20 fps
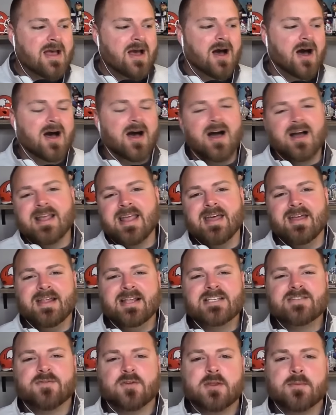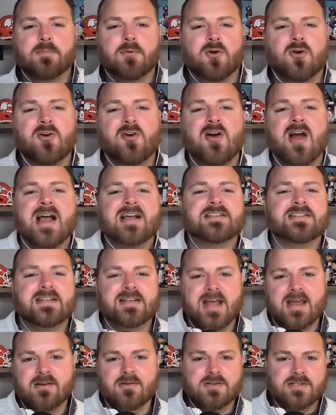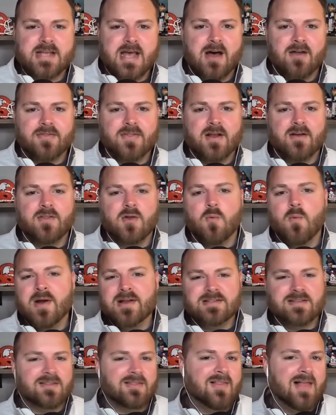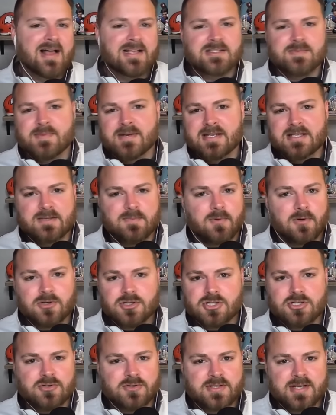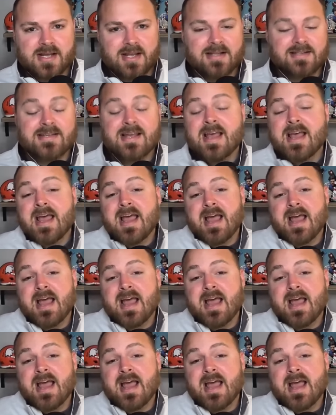Again, it's for the procrastinators out there that wait to the last minute to purchase your tickets.